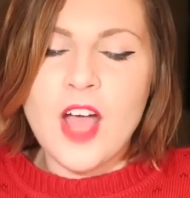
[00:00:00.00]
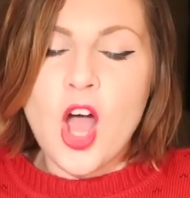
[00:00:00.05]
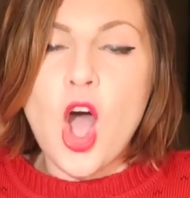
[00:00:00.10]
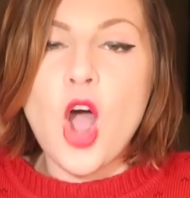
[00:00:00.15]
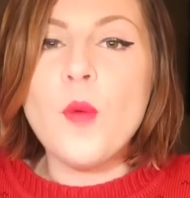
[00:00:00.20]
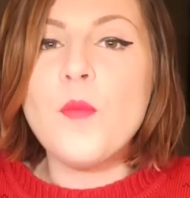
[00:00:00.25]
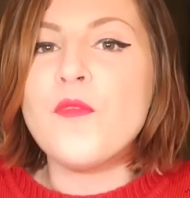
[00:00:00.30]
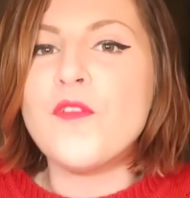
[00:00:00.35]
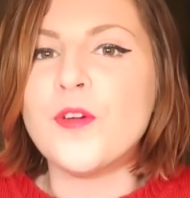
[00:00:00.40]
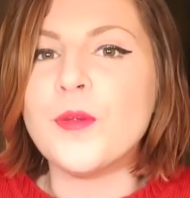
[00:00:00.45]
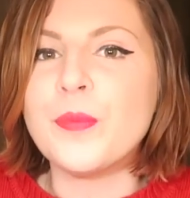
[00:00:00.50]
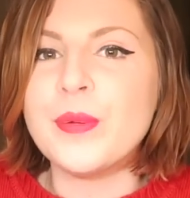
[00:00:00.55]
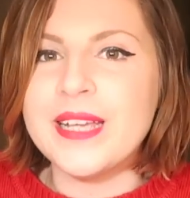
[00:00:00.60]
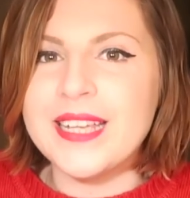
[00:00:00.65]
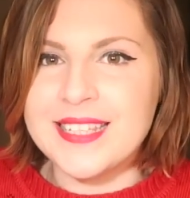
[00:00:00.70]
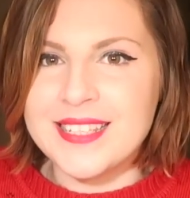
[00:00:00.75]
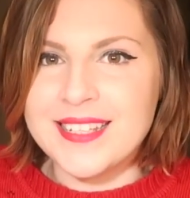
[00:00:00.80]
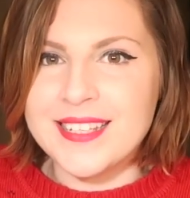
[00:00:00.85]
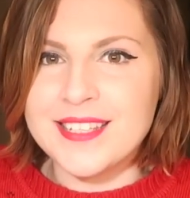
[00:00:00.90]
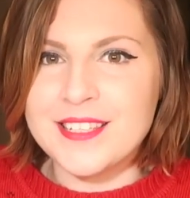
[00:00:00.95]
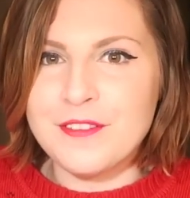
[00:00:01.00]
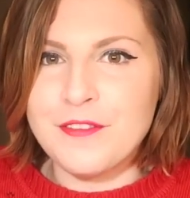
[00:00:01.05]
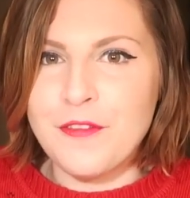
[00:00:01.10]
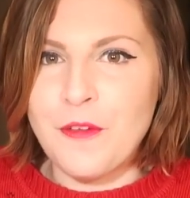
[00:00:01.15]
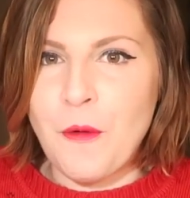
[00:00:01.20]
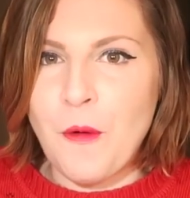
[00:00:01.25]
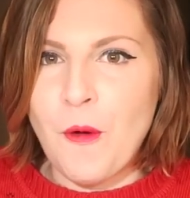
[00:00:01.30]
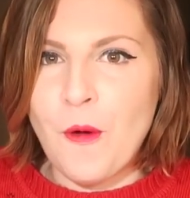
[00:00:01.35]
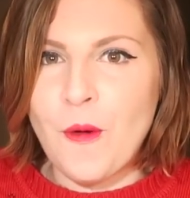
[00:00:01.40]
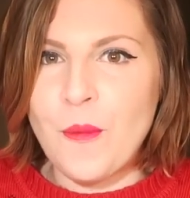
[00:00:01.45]
hopeful pieces
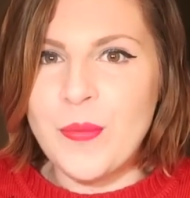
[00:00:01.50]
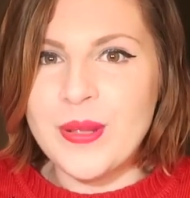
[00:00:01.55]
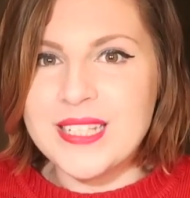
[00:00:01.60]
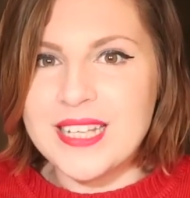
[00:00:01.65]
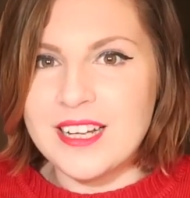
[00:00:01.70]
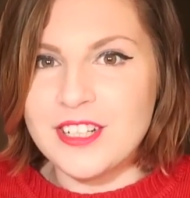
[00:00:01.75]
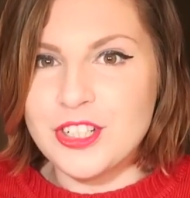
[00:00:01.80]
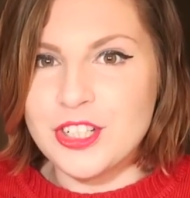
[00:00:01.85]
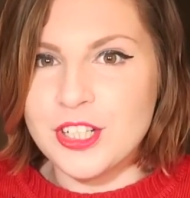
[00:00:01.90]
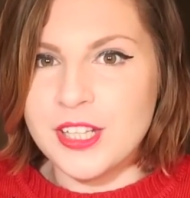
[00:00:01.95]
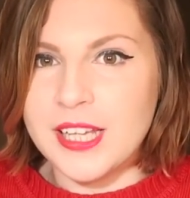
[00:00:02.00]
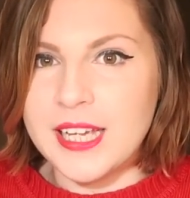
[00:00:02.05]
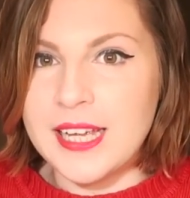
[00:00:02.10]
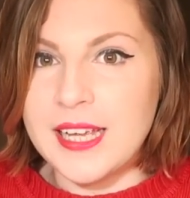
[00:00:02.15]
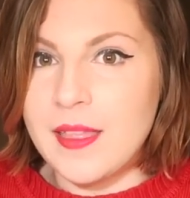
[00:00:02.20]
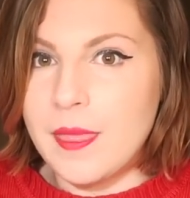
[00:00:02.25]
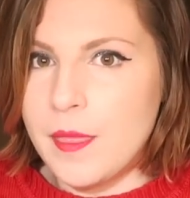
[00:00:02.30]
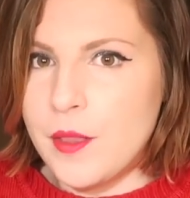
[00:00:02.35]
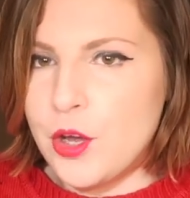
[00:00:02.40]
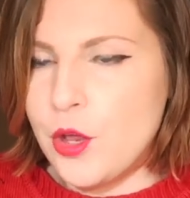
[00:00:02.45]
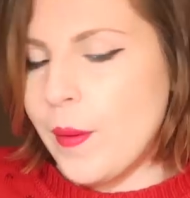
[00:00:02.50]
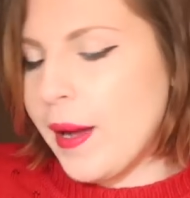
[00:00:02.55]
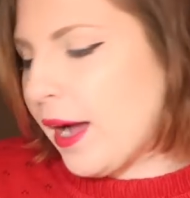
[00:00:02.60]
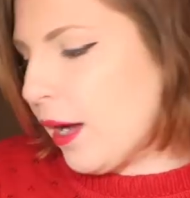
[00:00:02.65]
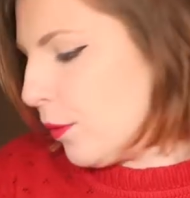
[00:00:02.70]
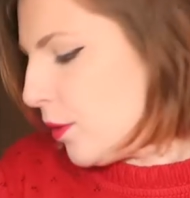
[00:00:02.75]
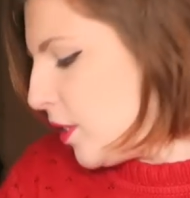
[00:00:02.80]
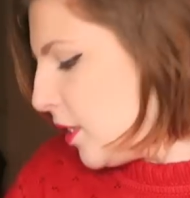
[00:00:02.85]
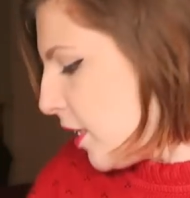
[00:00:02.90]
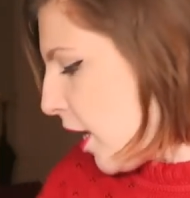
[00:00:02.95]
for potentially the new
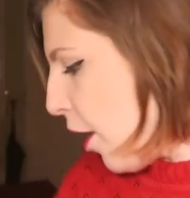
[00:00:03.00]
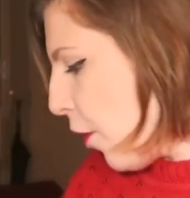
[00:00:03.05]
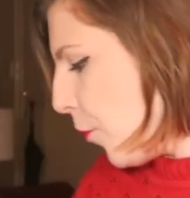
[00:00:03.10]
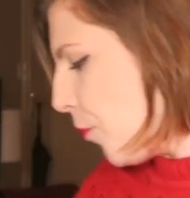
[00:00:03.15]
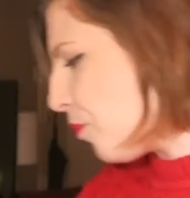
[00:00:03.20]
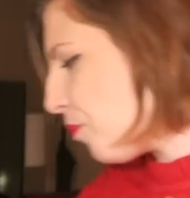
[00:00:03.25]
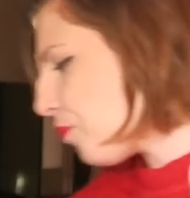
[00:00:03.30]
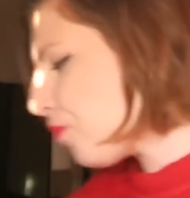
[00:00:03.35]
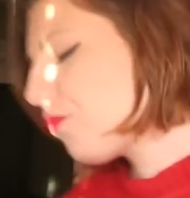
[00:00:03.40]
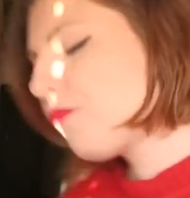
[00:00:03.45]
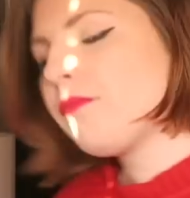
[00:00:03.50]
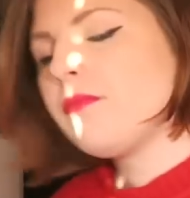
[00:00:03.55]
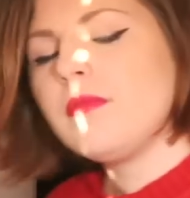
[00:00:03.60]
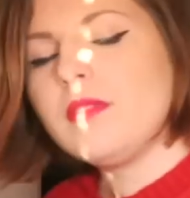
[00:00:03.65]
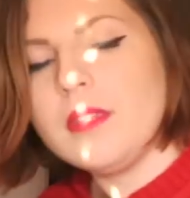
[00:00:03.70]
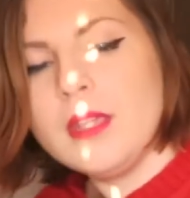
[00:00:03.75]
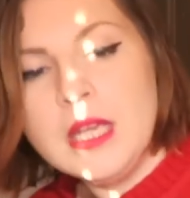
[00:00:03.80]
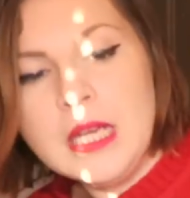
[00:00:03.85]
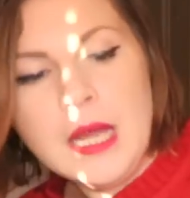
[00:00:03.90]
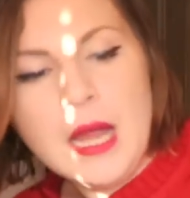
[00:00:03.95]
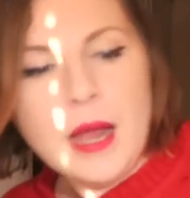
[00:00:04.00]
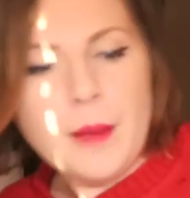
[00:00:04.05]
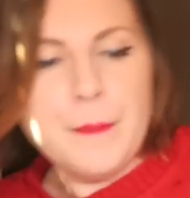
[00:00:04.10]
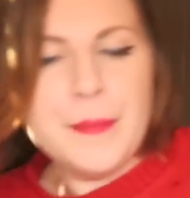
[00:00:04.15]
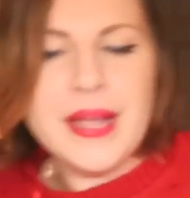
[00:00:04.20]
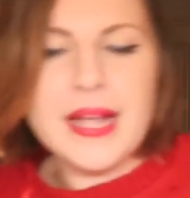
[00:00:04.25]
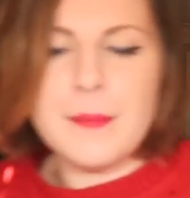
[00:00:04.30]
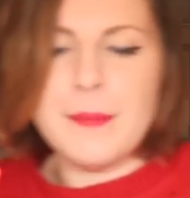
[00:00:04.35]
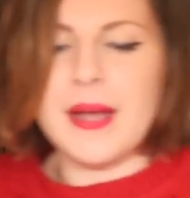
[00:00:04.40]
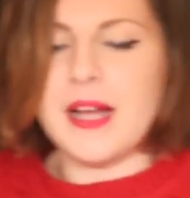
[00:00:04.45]
house. So,
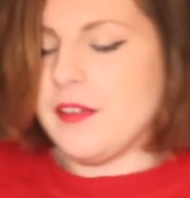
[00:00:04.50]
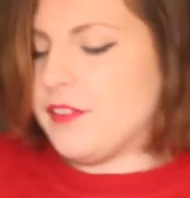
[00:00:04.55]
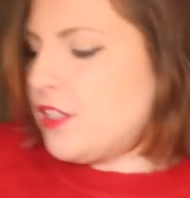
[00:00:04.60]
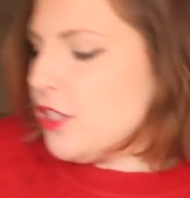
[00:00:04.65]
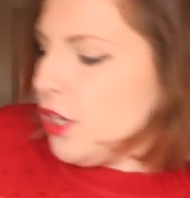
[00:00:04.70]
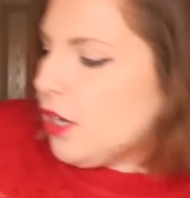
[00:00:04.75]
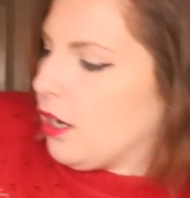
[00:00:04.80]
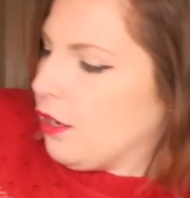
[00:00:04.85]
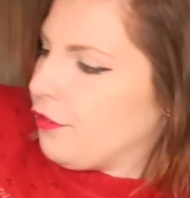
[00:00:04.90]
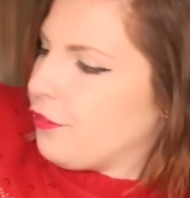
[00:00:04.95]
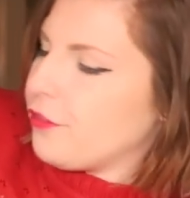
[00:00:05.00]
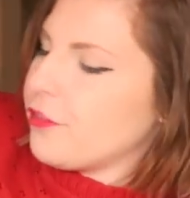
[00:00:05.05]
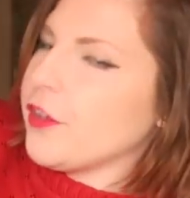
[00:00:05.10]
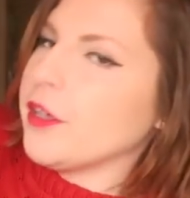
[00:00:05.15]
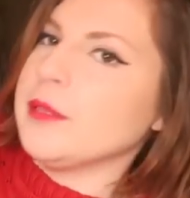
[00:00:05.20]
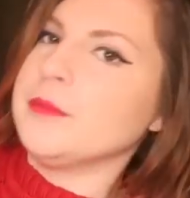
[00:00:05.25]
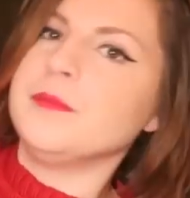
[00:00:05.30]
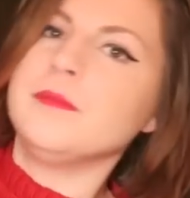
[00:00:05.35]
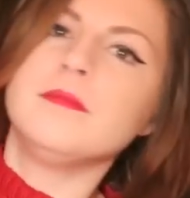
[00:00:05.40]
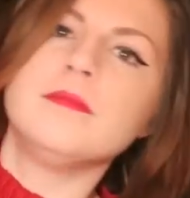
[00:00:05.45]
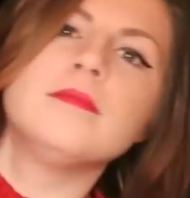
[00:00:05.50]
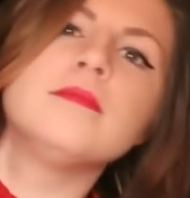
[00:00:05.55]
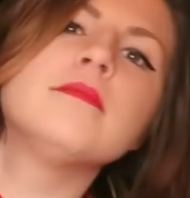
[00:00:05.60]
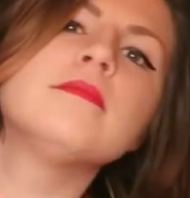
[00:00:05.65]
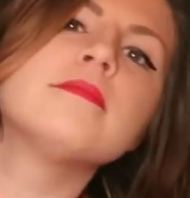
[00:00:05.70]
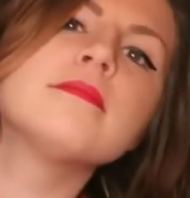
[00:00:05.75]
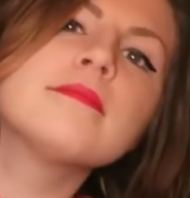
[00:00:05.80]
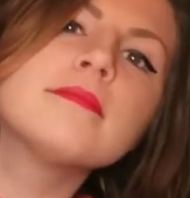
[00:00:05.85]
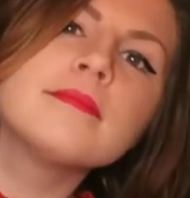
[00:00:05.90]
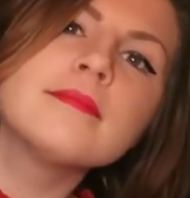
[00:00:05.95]
big bag of stuff.
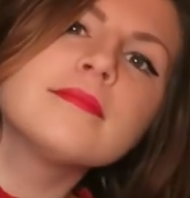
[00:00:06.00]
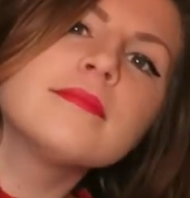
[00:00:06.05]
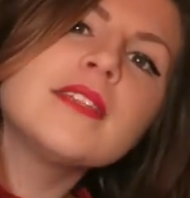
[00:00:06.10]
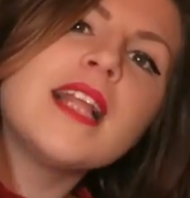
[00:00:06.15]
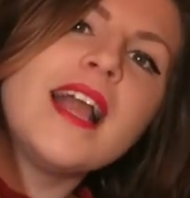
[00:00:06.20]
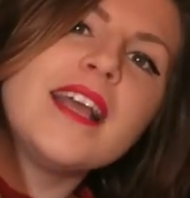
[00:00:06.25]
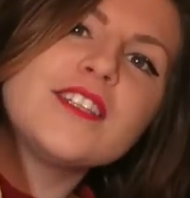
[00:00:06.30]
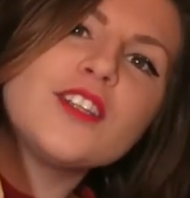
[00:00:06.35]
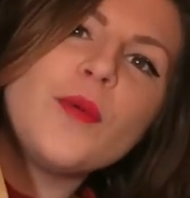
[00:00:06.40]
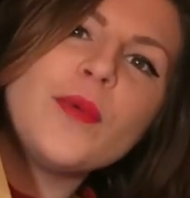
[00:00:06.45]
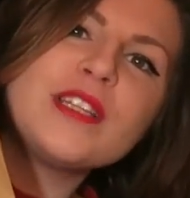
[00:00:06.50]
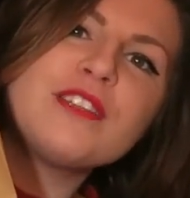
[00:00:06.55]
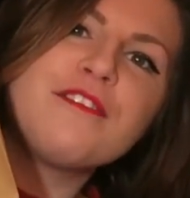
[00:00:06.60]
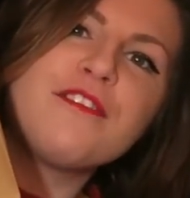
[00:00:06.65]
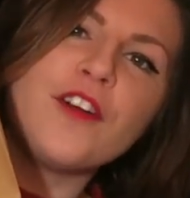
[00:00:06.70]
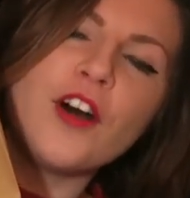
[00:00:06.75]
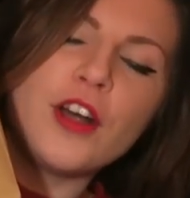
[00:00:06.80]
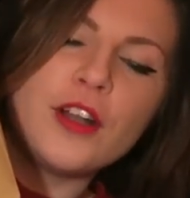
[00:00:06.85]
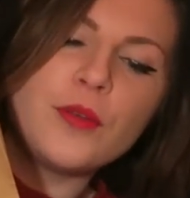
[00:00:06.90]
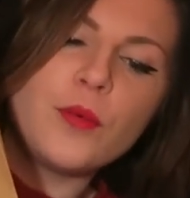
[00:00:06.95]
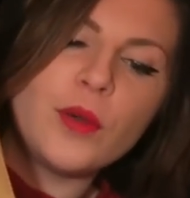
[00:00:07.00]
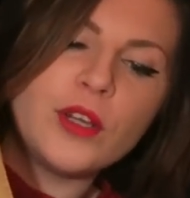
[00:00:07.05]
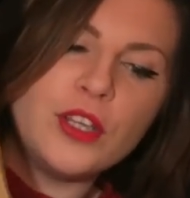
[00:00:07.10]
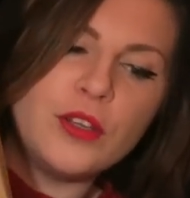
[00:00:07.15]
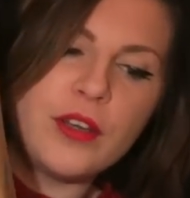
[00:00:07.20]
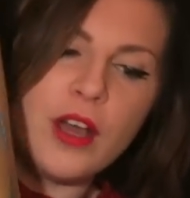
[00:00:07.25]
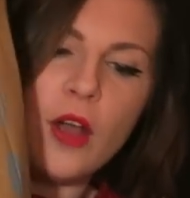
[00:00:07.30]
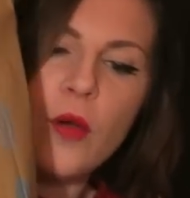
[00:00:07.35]
It's always fun when you